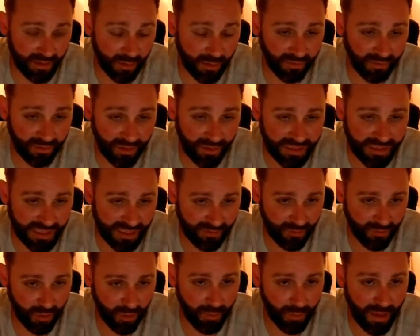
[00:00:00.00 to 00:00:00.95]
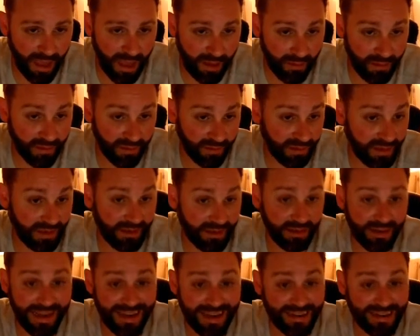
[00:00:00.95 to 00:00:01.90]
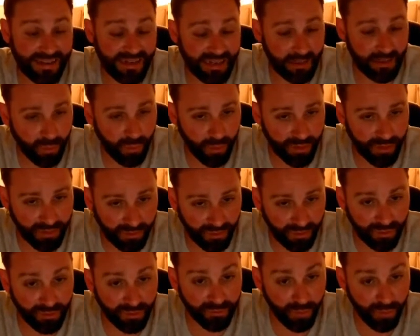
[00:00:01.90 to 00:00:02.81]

the old 16 volt batteries needed 19.2